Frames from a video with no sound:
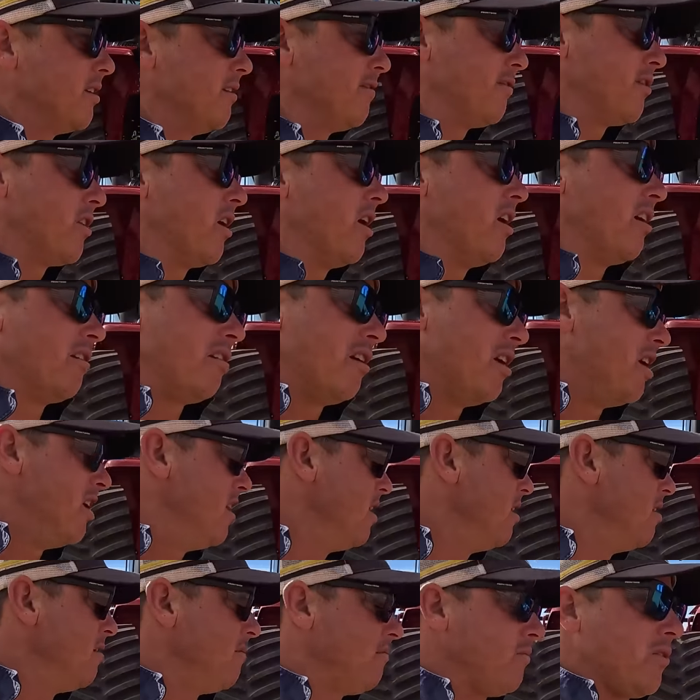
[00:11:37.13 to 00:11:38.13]
You've got,
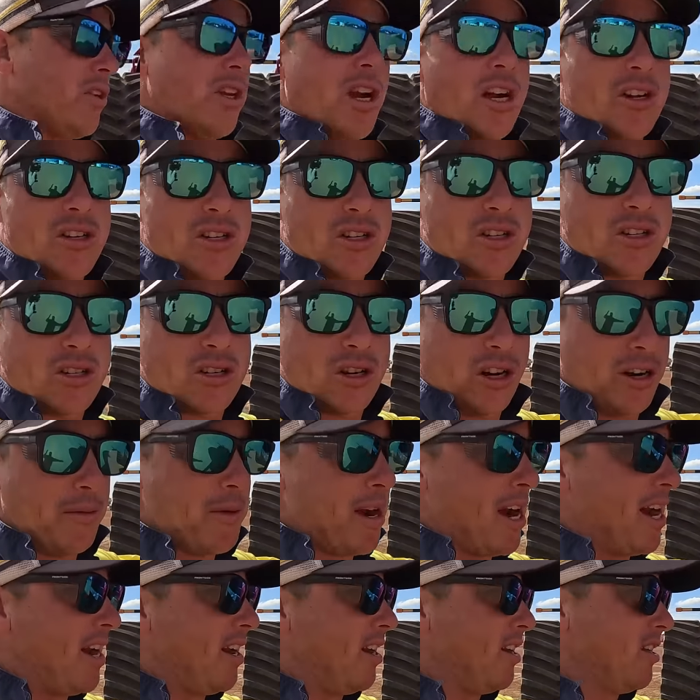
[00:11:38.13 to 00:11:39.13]
you know, 2
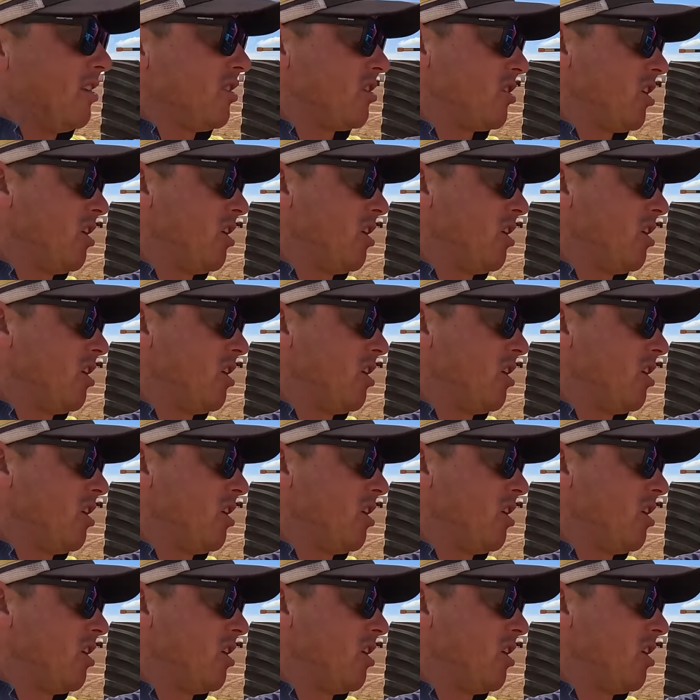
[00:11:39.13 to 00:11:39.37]
meters,